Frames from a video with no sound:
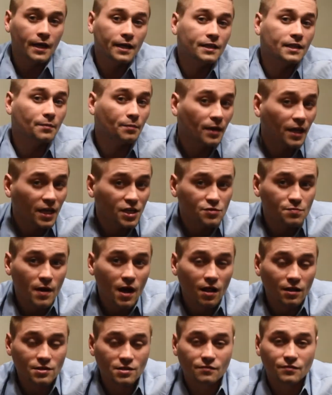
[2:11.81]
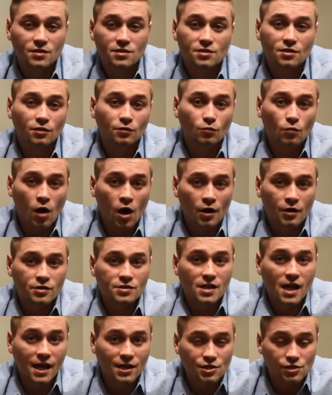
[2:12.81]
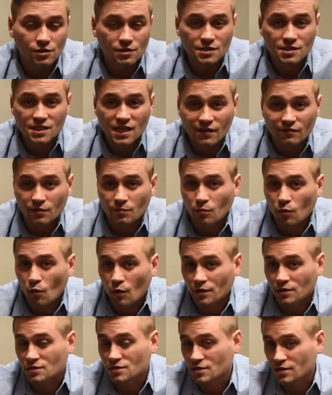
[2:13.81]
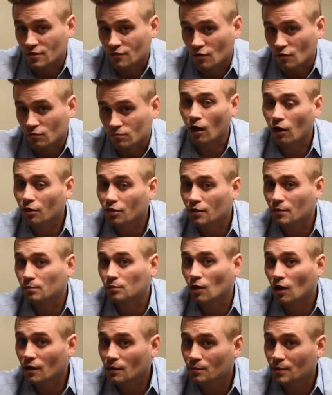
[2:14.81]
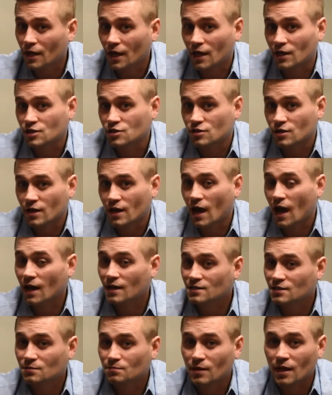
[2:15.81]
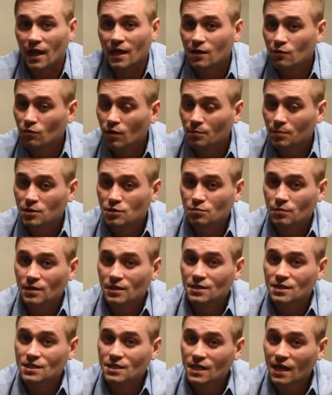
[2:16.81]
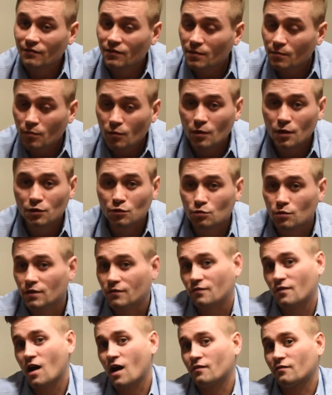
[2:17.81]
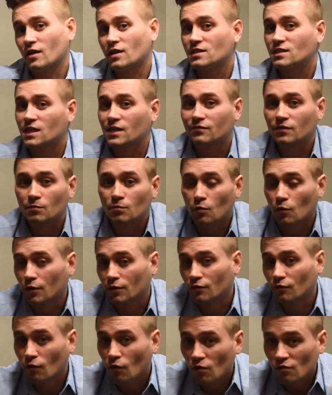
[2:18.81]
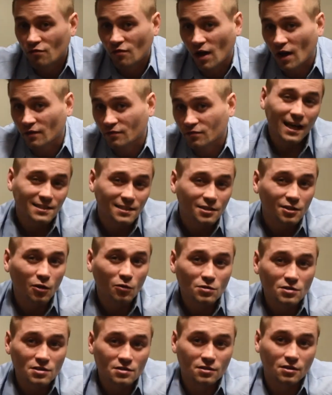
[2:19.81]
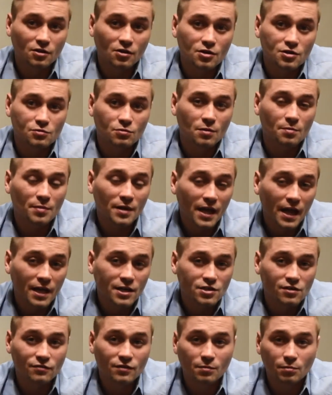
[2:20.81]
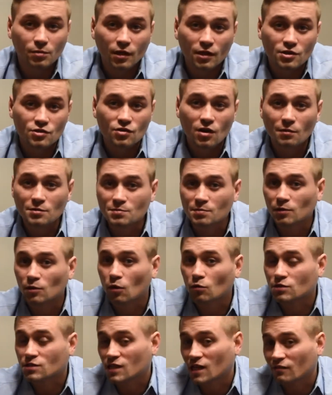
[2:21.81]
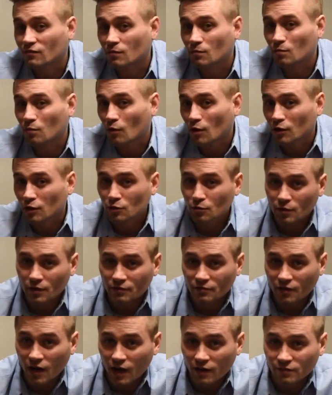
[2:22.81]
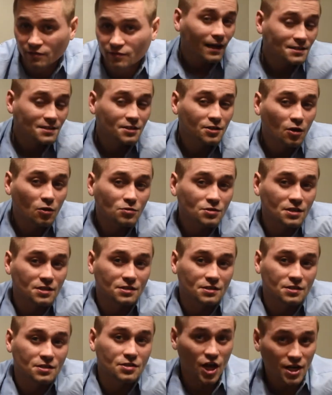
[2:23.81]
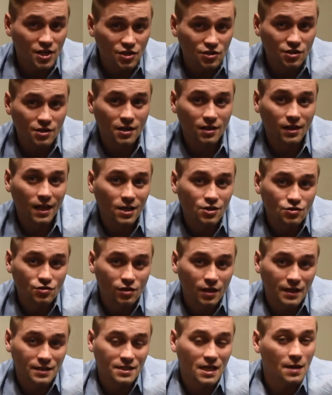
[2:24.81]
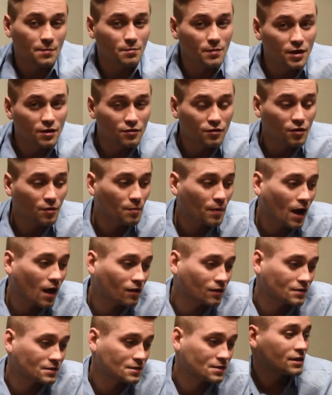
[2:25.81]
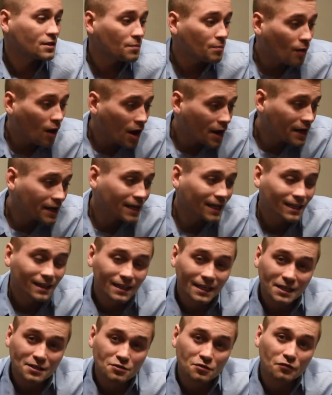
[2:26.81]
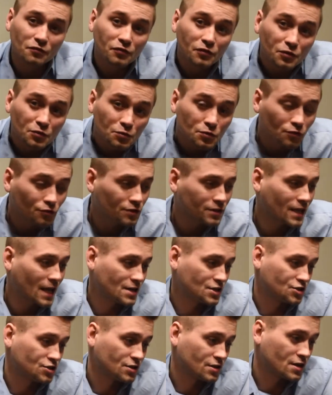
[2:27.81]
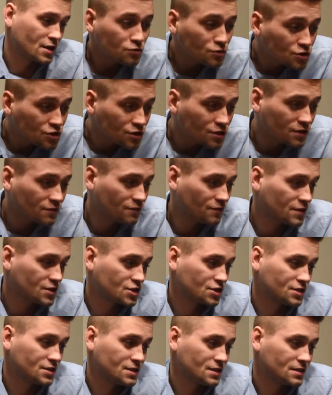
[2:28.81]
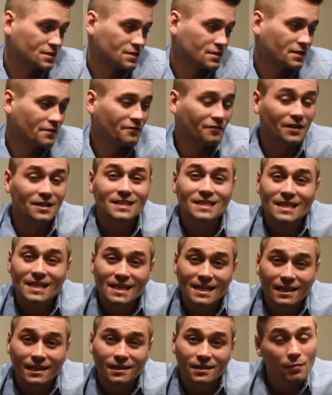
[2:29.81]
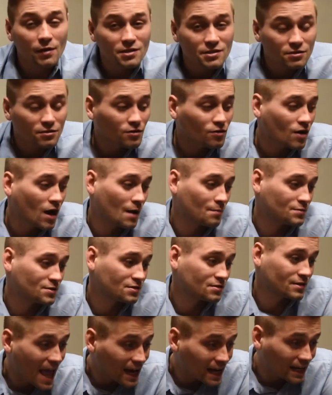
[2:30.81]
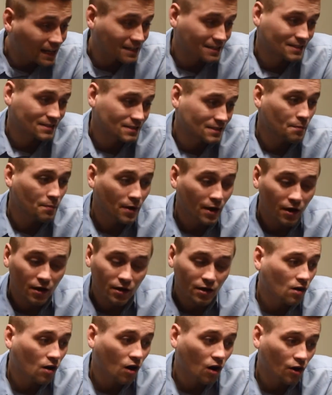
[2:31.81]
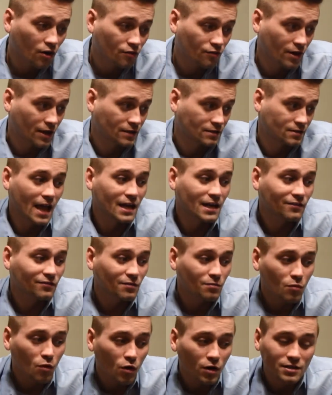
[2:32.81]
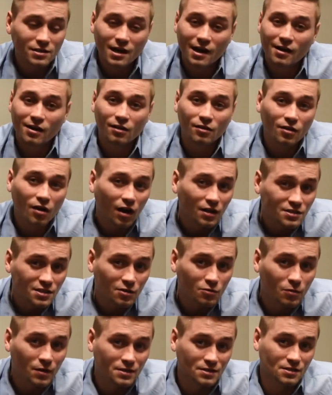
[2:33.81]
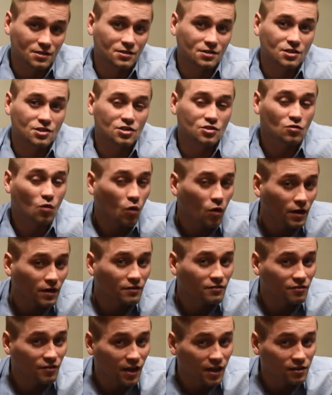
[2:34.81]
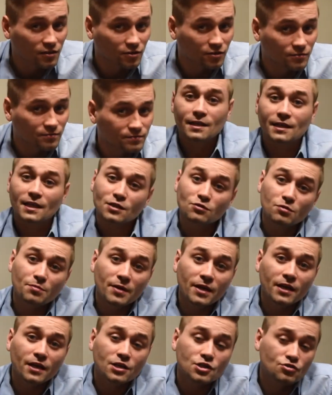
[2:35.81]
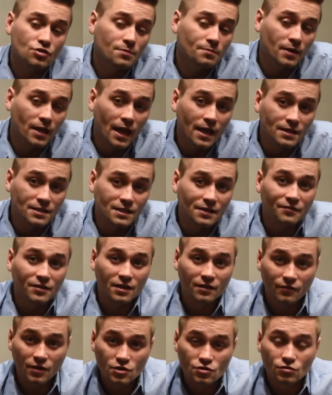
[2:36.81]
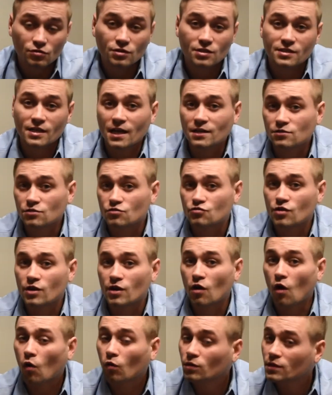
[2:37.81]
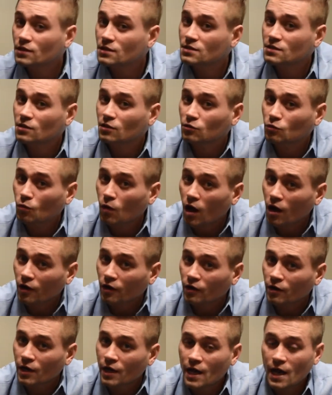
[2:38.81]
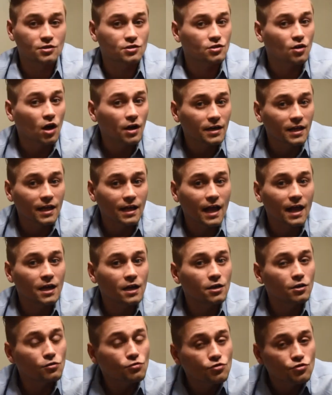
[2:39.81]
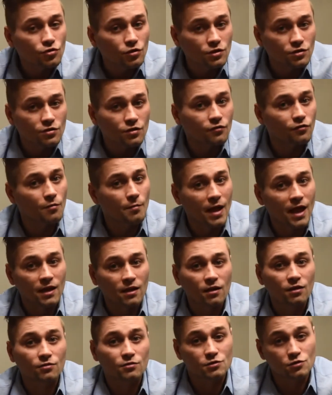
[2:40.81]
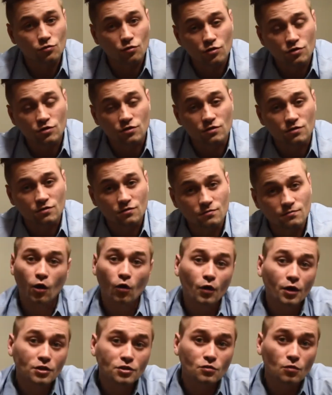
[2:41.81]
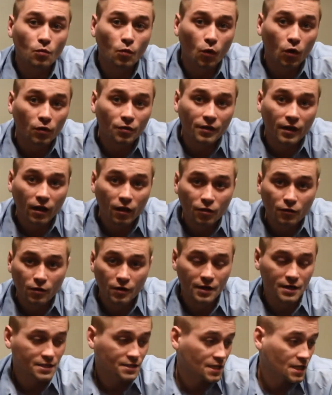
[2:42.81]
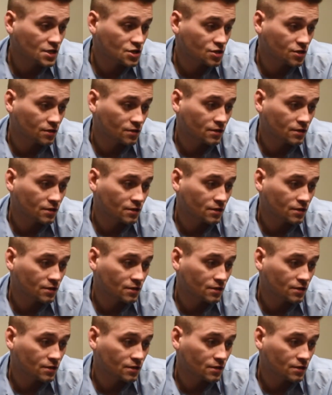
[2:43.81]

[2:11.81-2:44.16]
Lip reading: The pH balance of distilled water is actually 7.0. Healthy blood pH has to be anywhere between 7.35 and 7.45. Acidosis occurs when pH of the blood drops below 7.35. Acidosis changes in electrolytes and mineral balance in the body can lead to fluid retention, nutrient deficiencies, fatigue, muscle cramps, headaches, impaired heart rate, and even more dire health consequences such as organ failure. This would be an extreme case if an individual decides to drink only distilled water, does not get any nutrients from any other sources. According to World Health Organization,